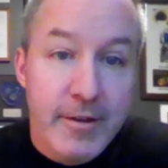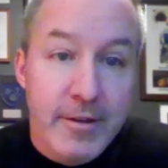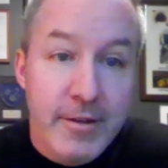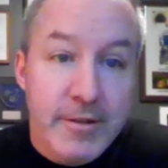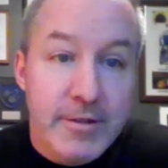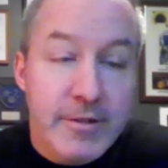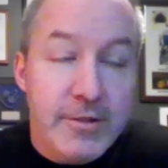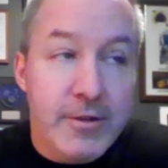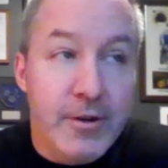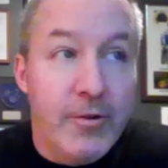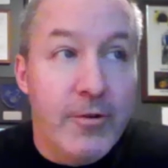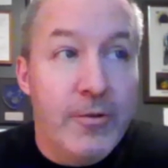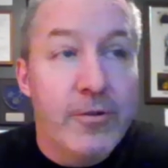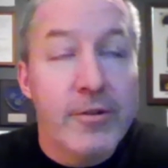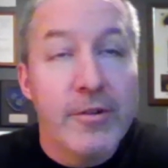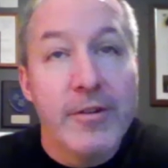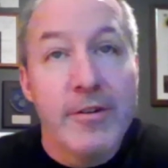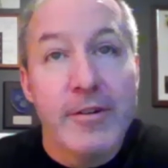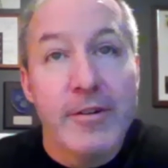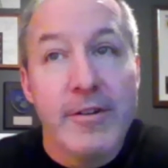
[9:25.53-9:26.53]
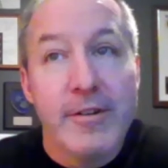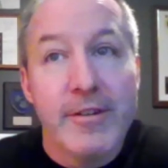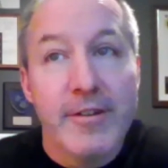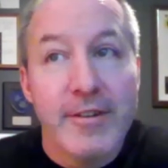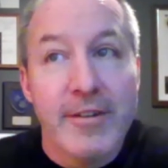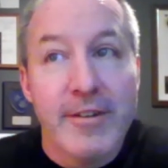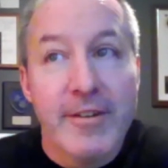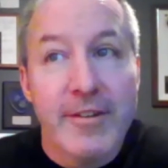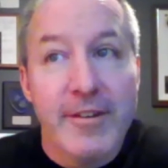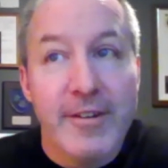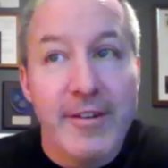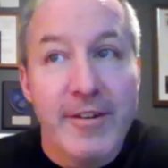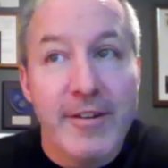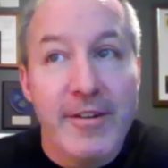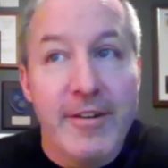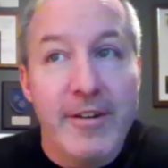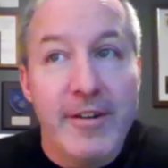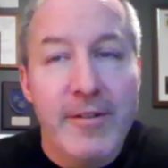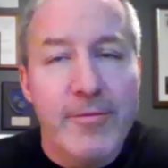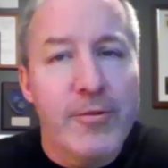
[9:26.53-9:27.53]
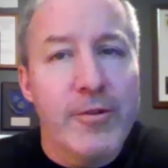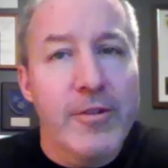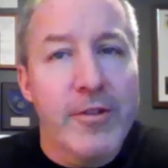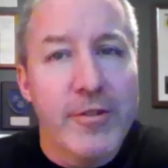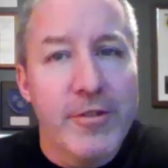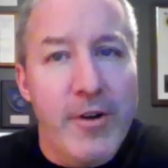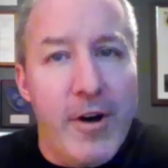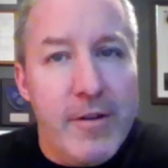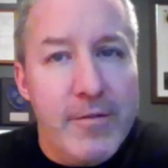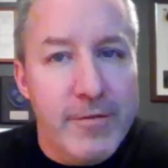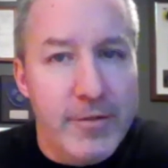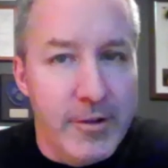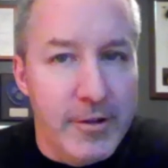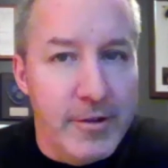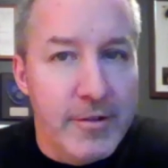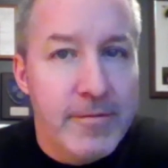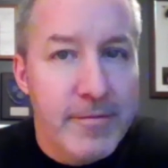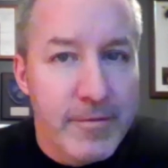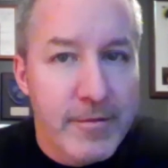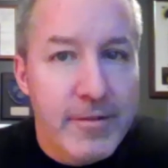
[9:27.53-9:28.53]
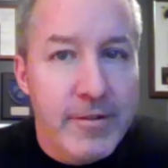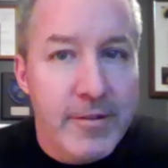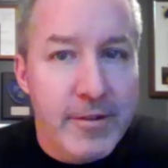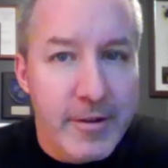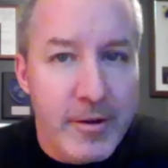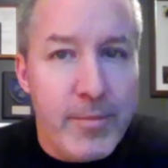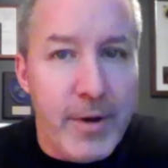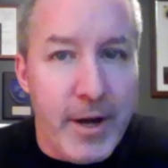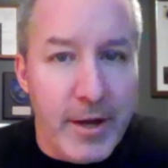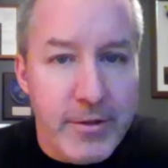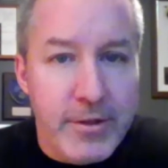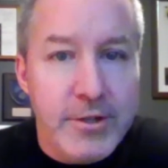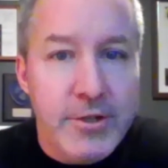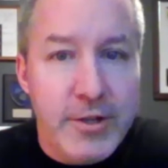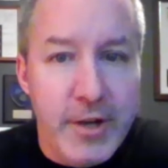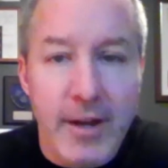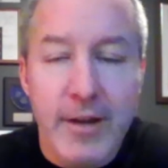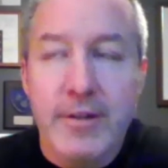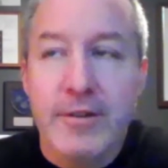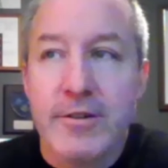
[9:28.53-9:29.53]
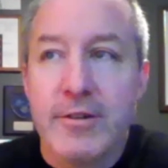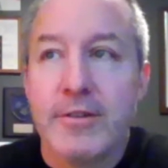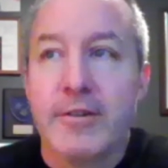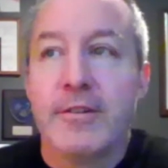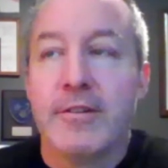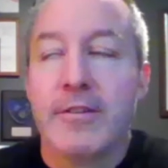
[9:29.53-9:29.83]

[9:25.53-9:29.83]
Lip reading: So if we're thoughtful about the change,